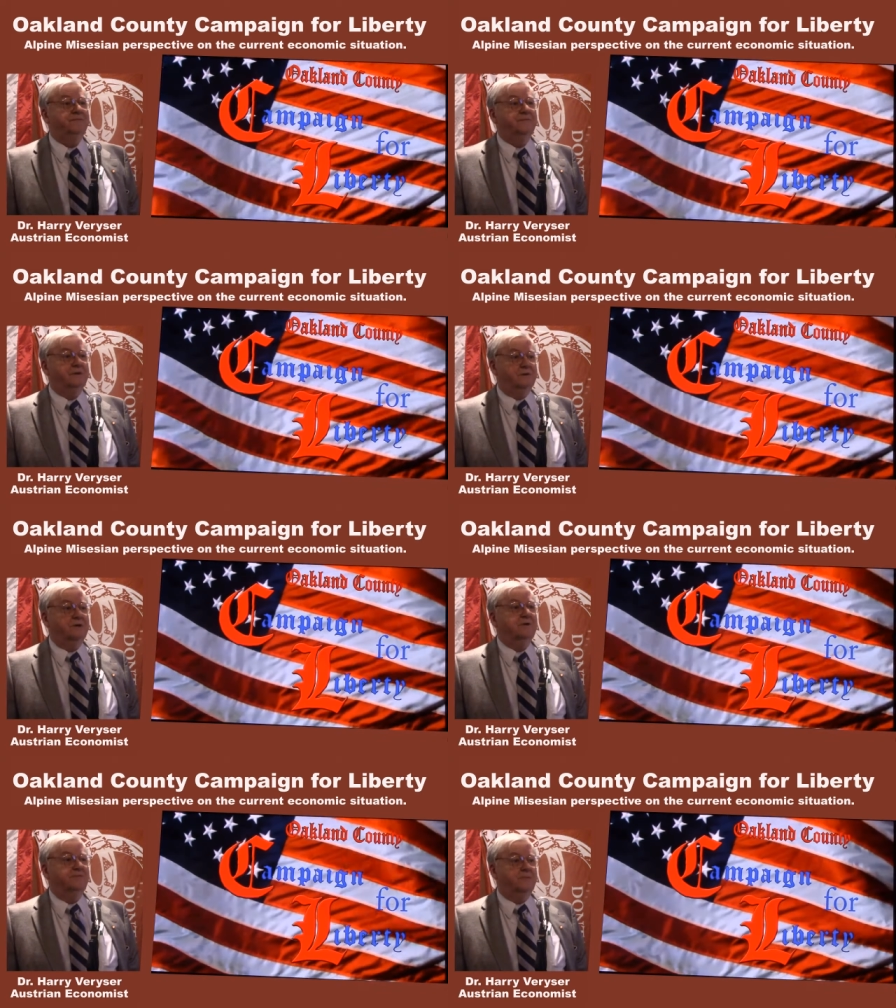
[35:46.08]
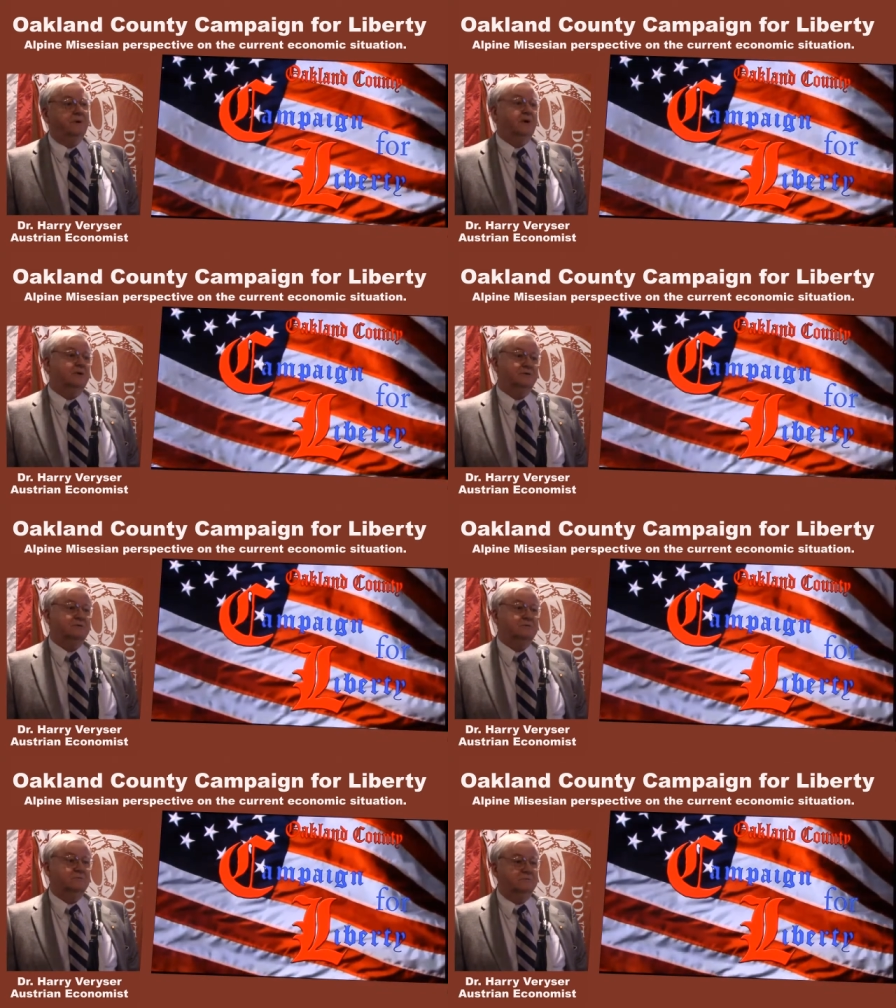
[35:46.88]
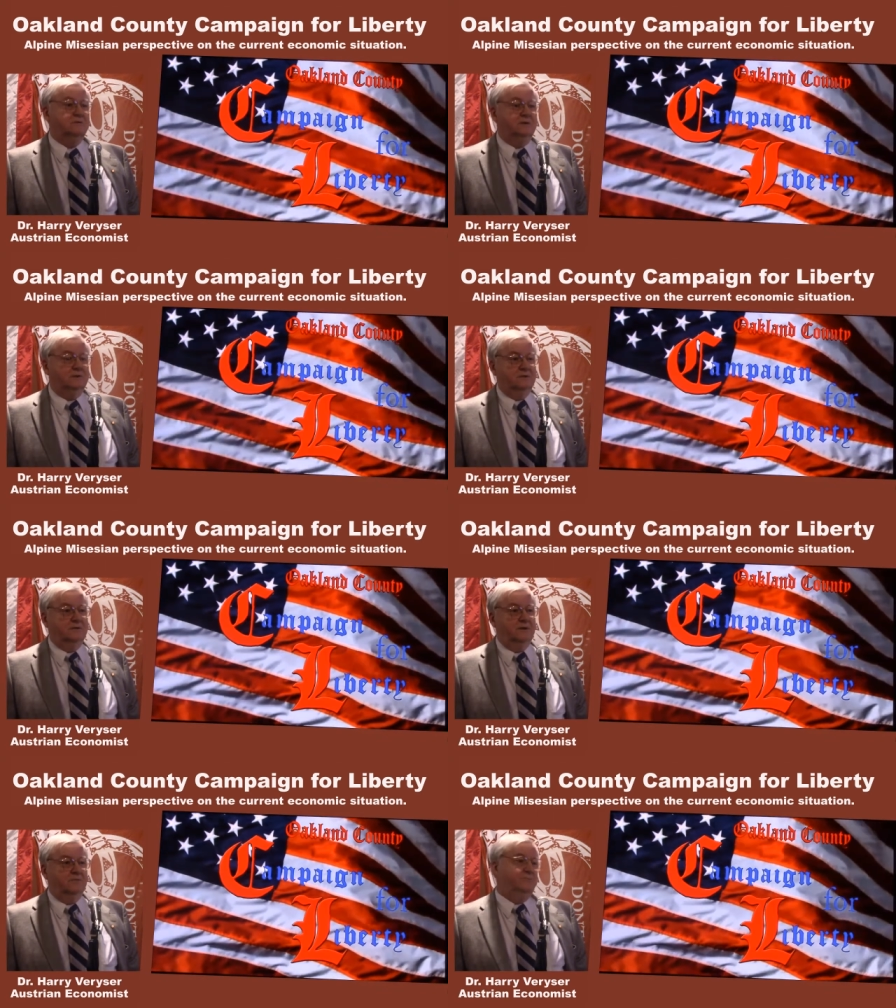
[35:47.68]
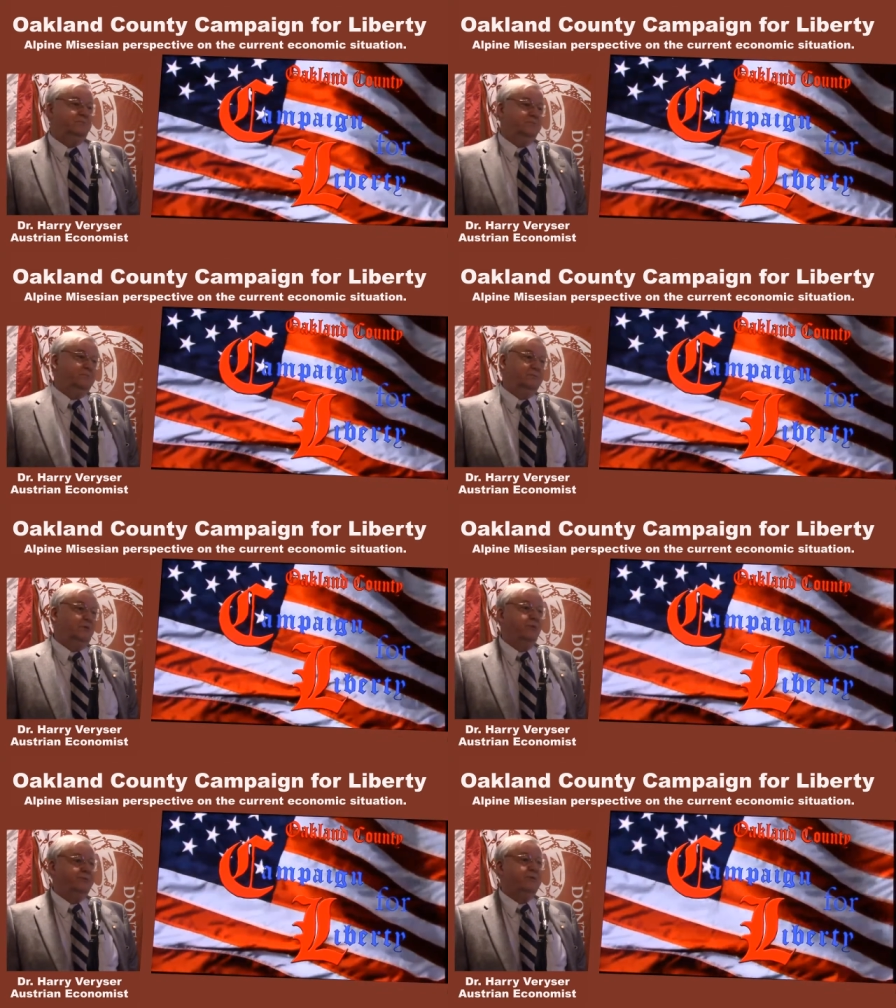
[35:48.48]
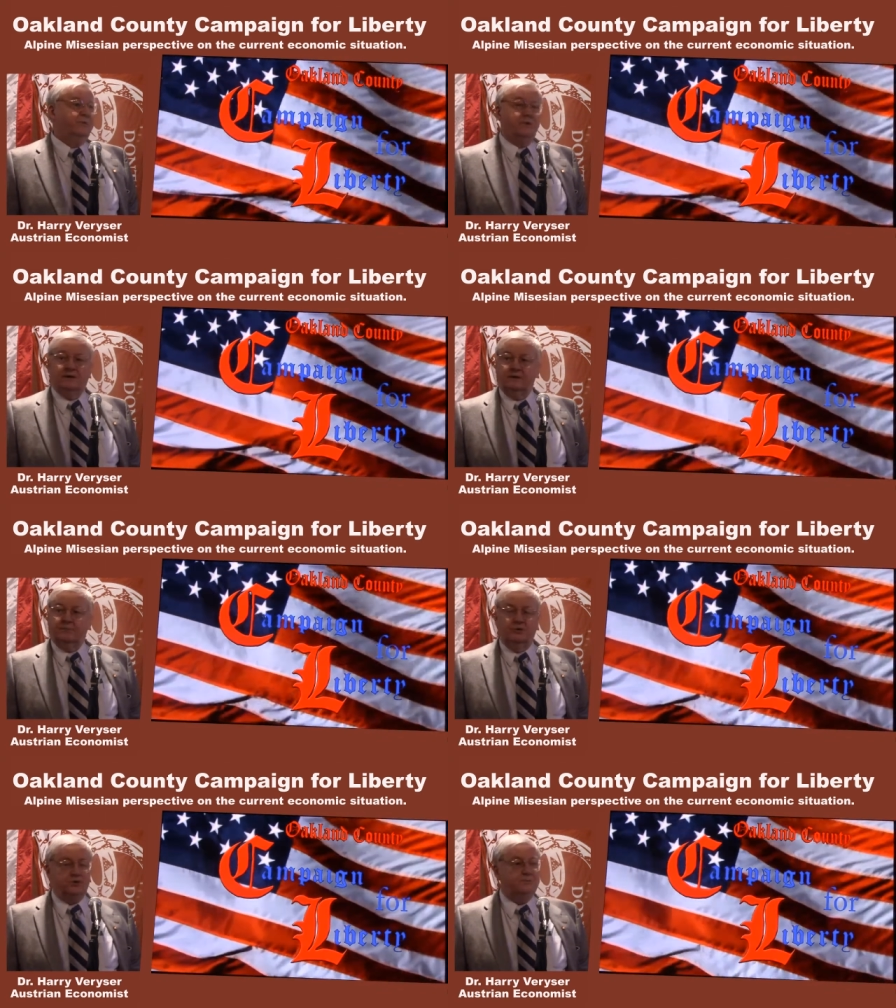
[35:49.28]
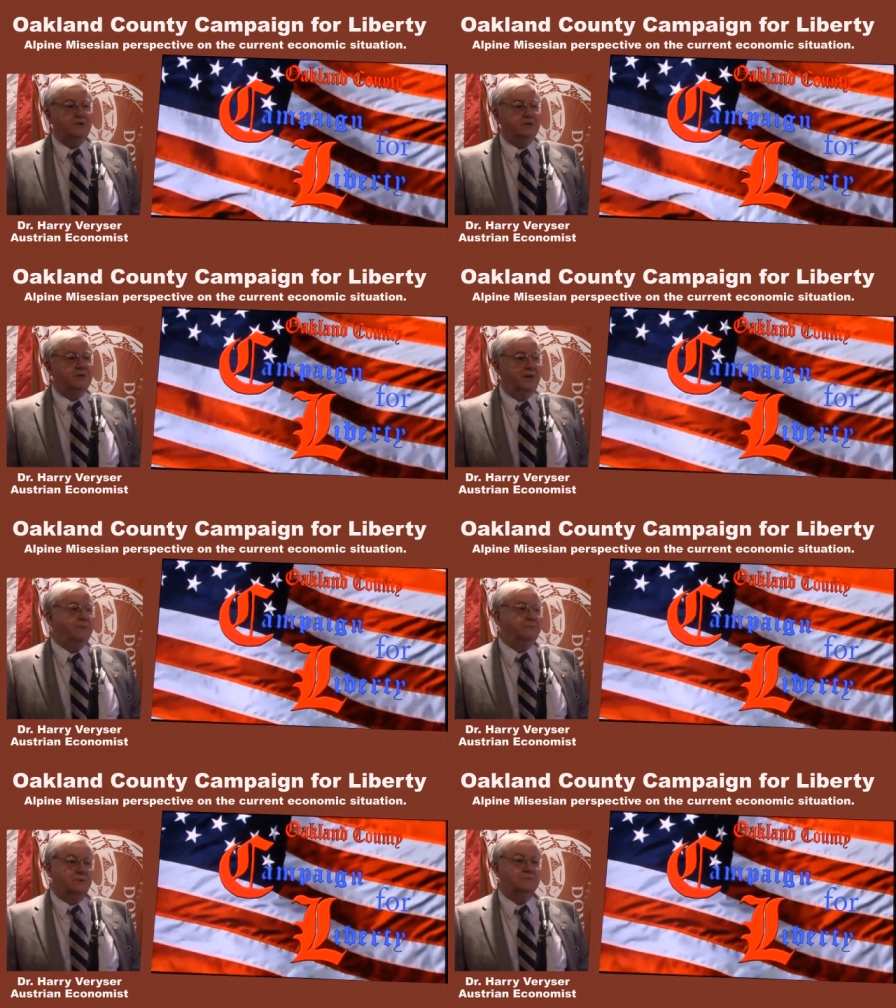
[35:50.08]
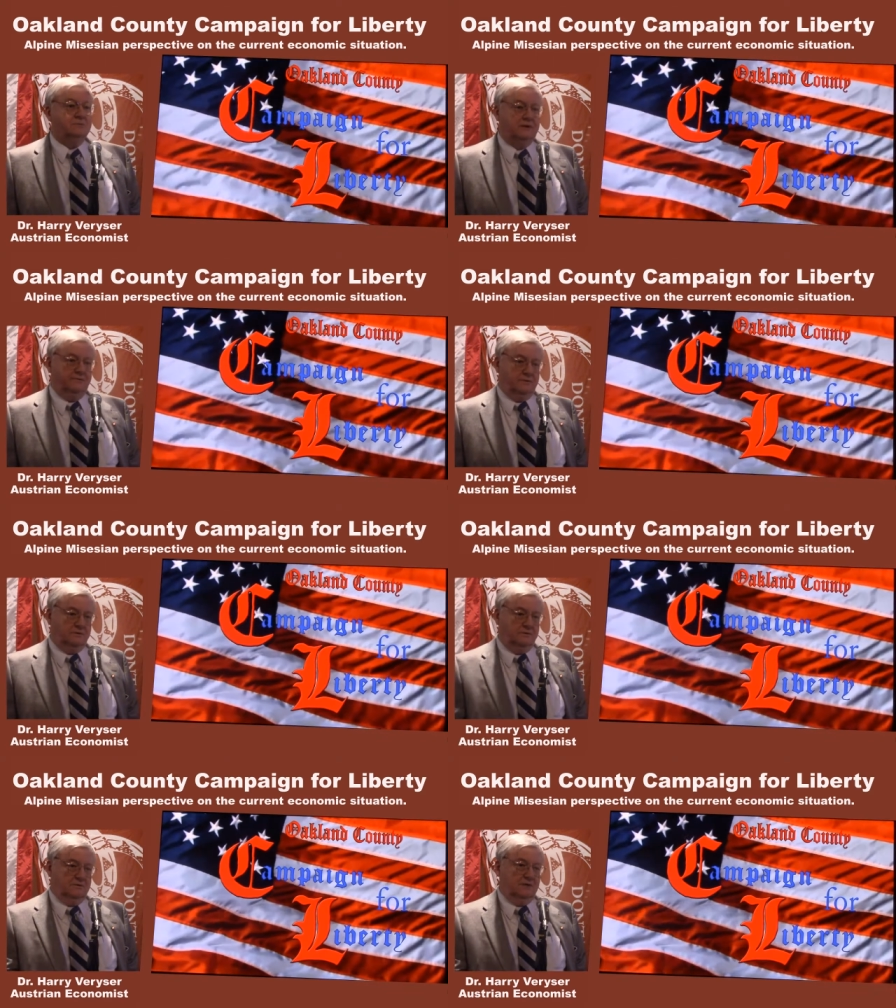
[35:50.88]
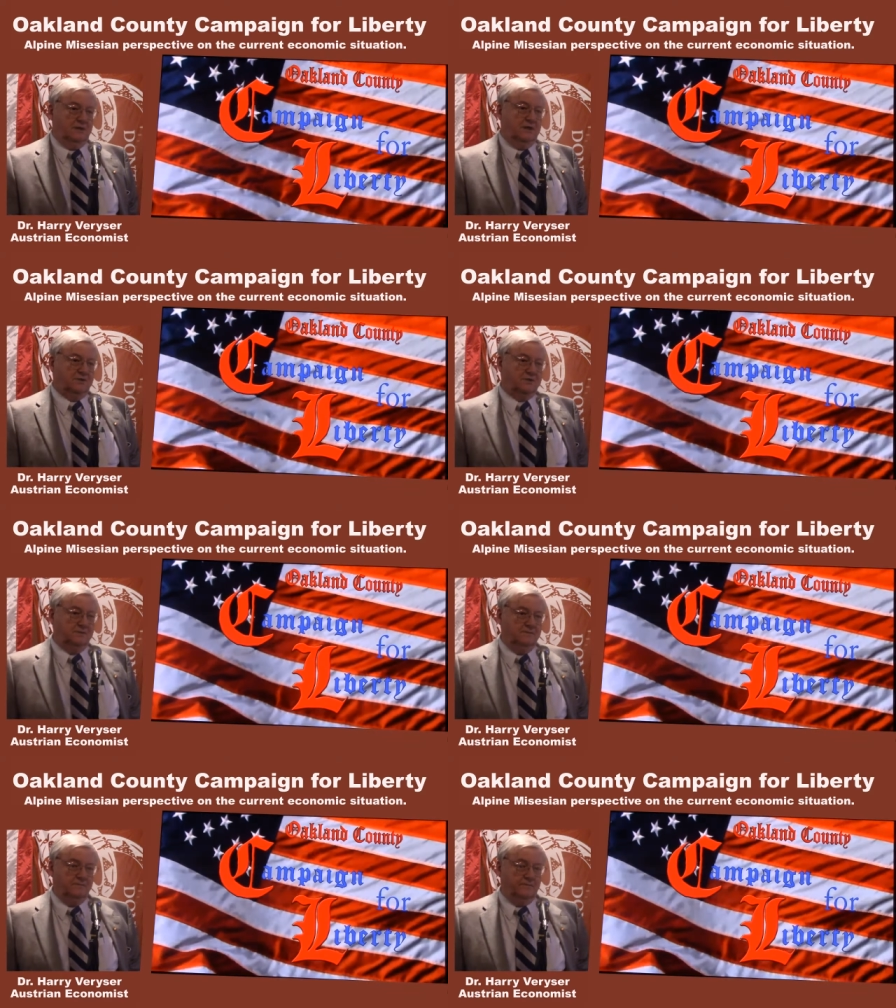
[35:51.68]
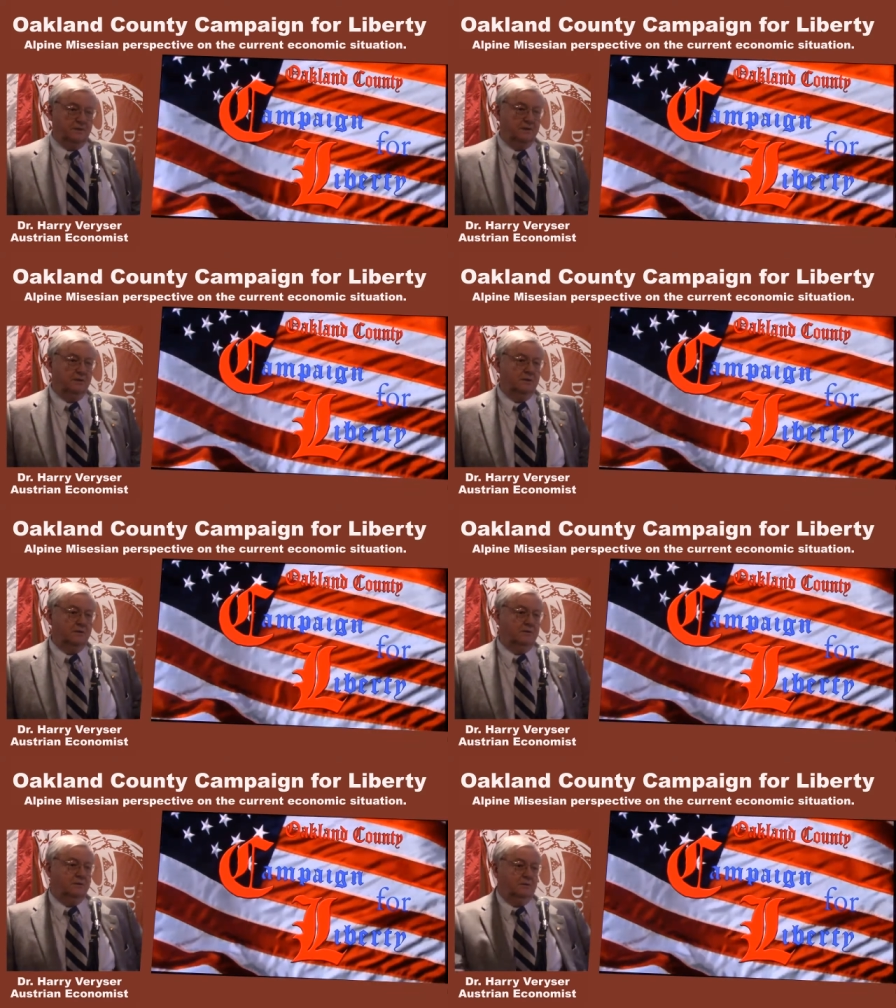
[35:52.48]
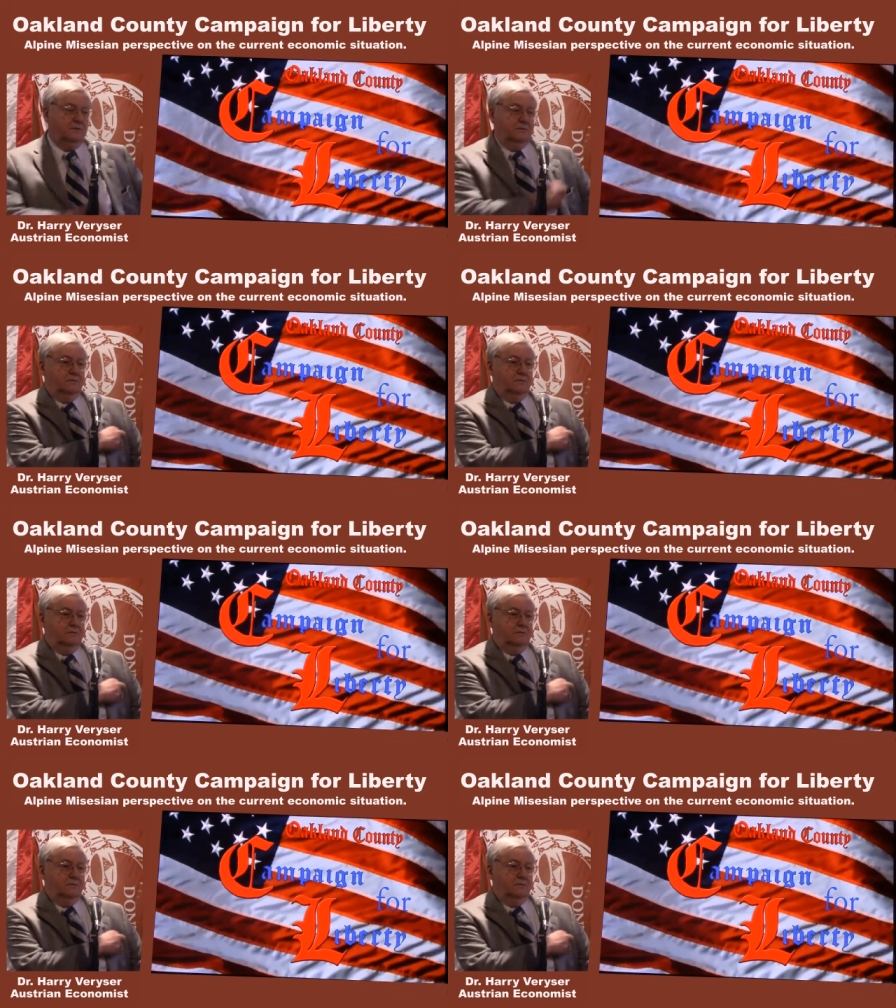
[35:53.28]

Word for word: They're looking for markets. Now, hopefully, we are going to push them into that, but whatever. Okay, yes. The uh,